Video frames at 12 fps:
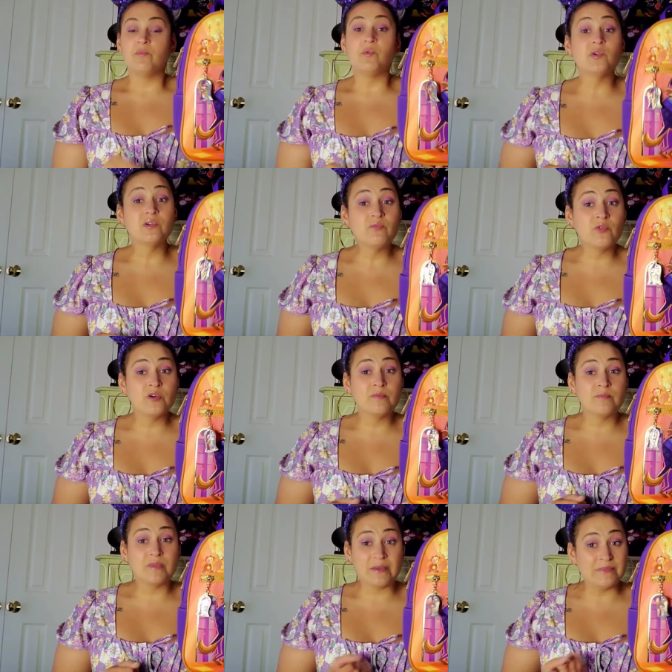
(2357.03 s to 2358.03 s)
more and
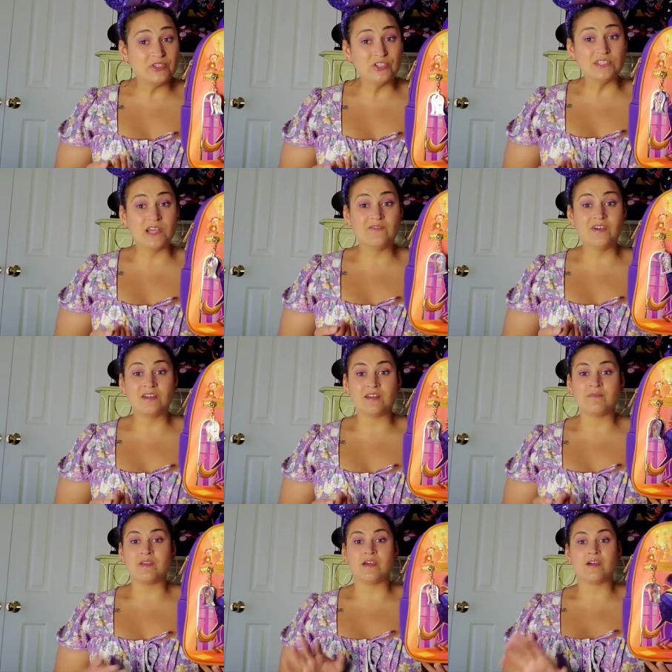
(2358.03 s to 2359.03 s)
more images of it and
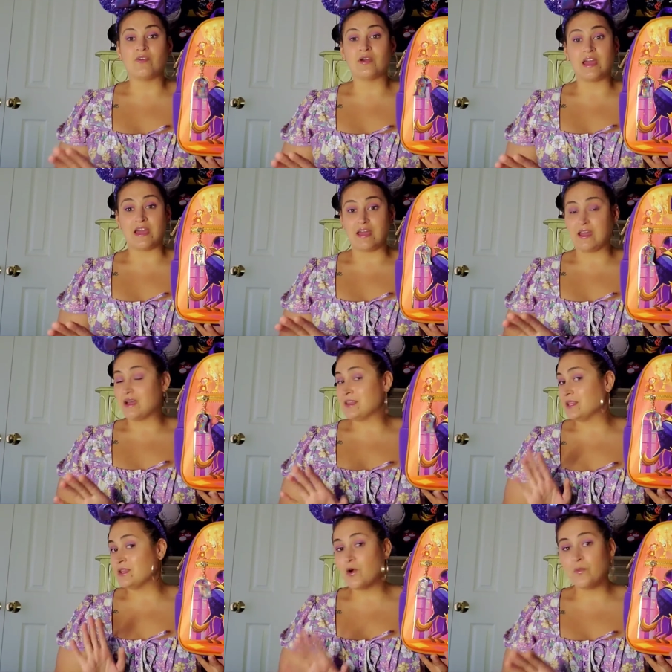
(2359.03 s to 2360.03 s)
I'm like, okay,
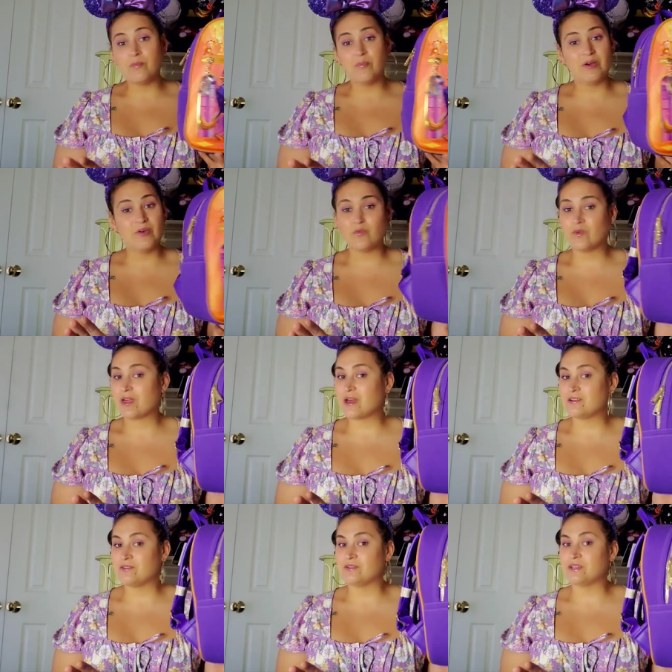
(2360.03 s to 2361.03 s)
nope, we
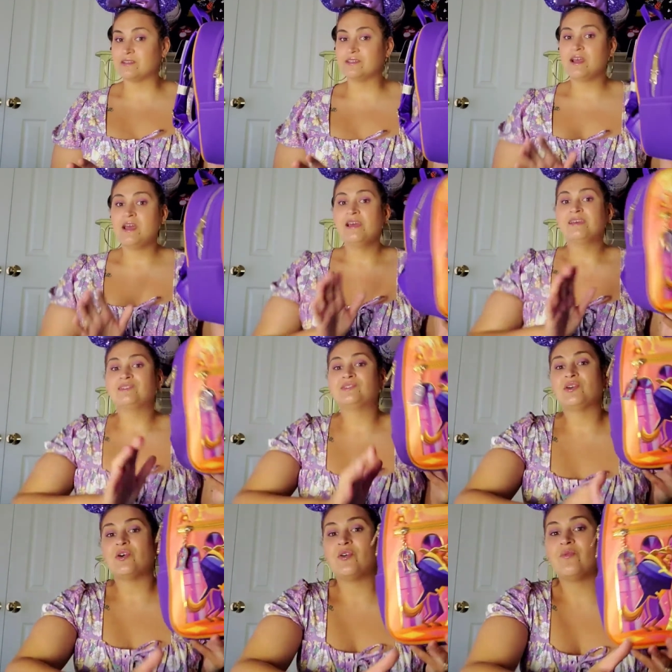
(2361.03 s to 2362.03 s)
gotta do this.
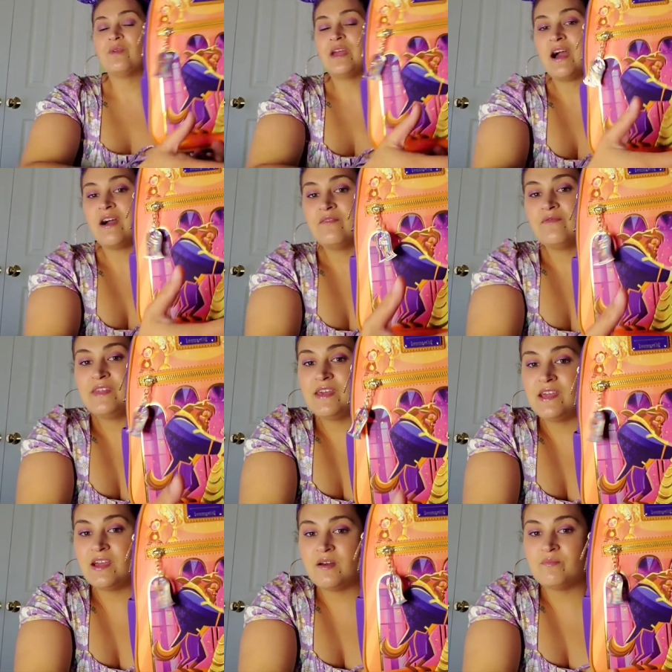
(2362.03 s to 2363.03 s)
So we have
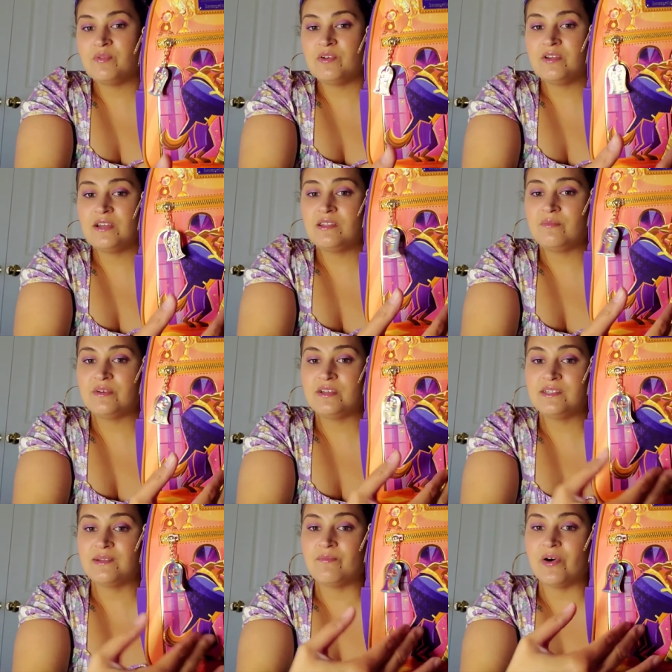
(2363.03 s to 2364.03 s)
the Beauty and the
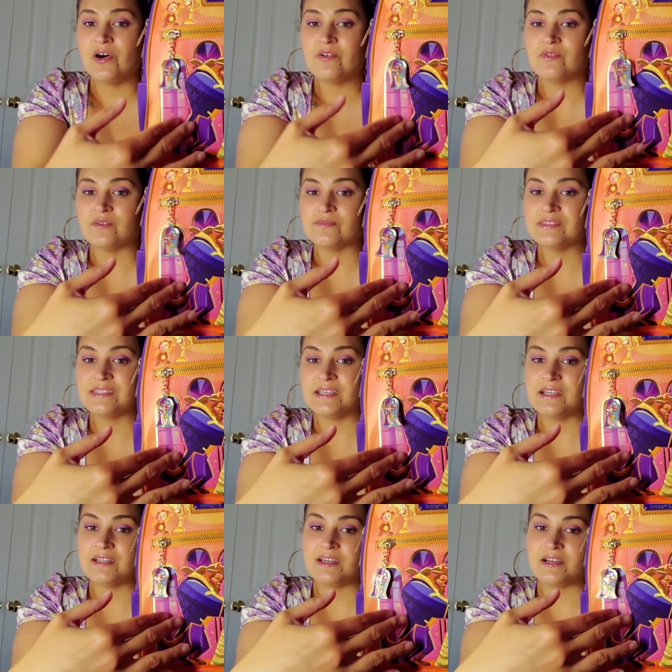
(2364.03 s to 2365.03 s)
Beast ballroom
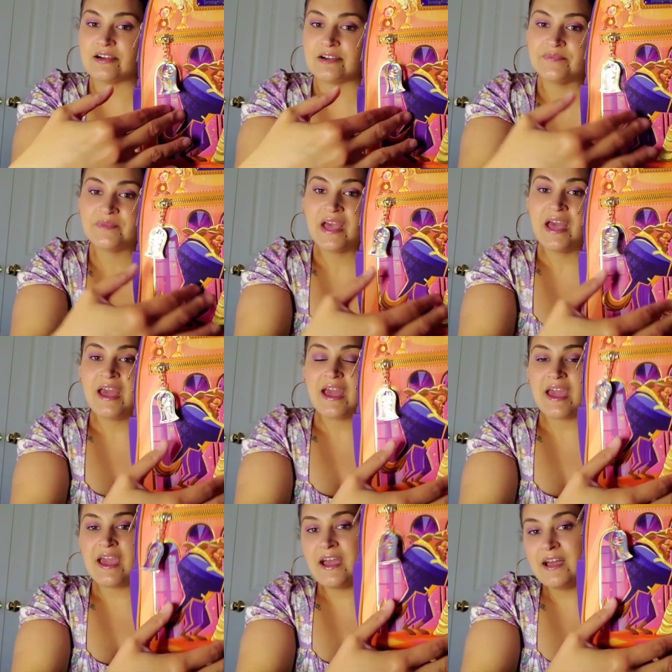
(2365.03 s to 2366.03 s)
scene here
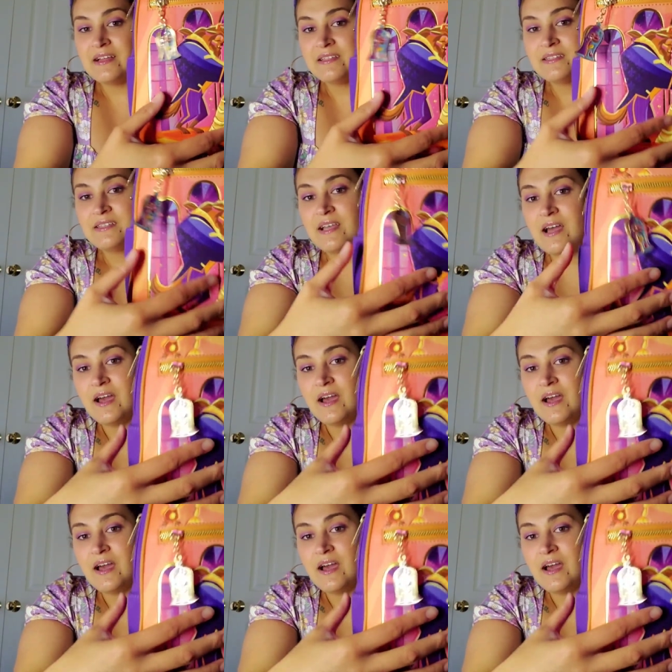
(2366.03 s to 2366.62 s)
and